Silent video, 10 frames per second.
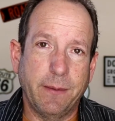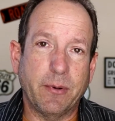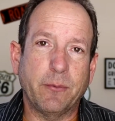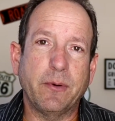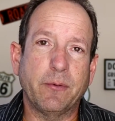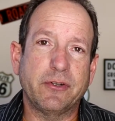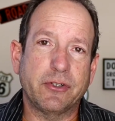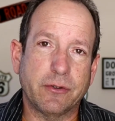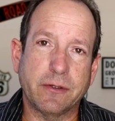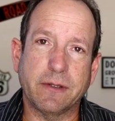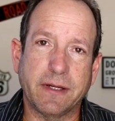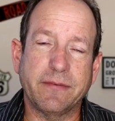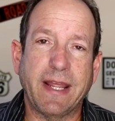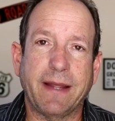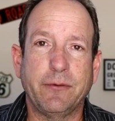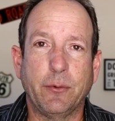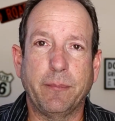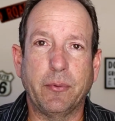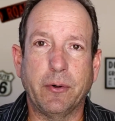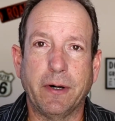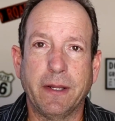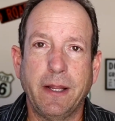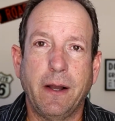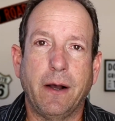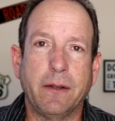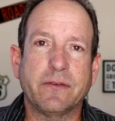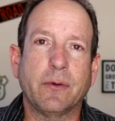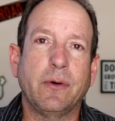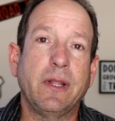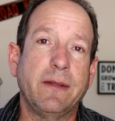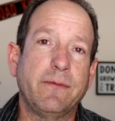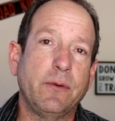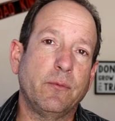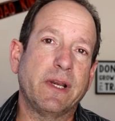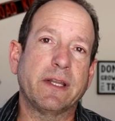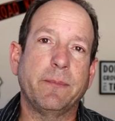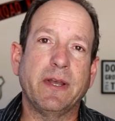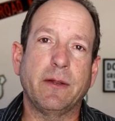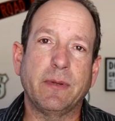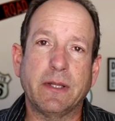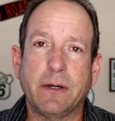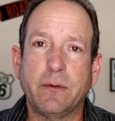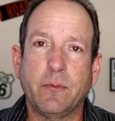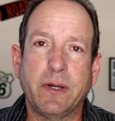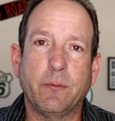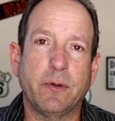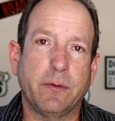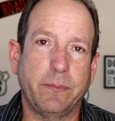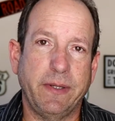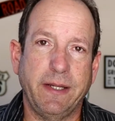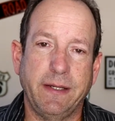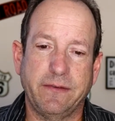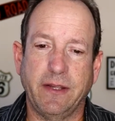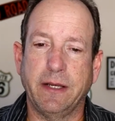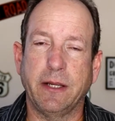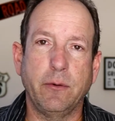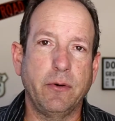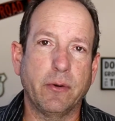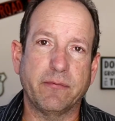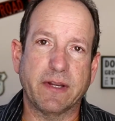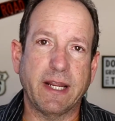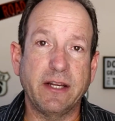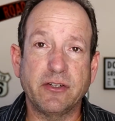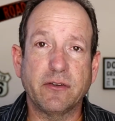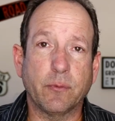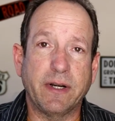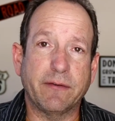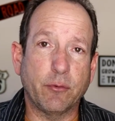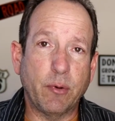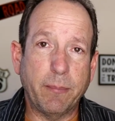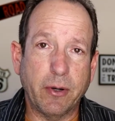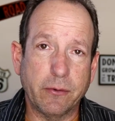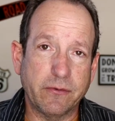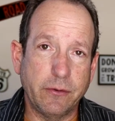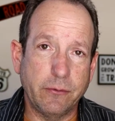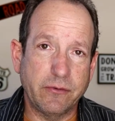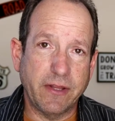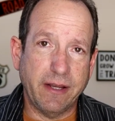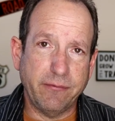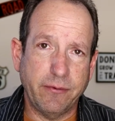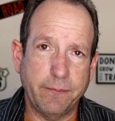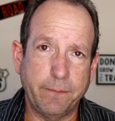But we would sure love to have you aboard. Also, if you ring the bell below, we will be sending you notifications whenever we post new stuff.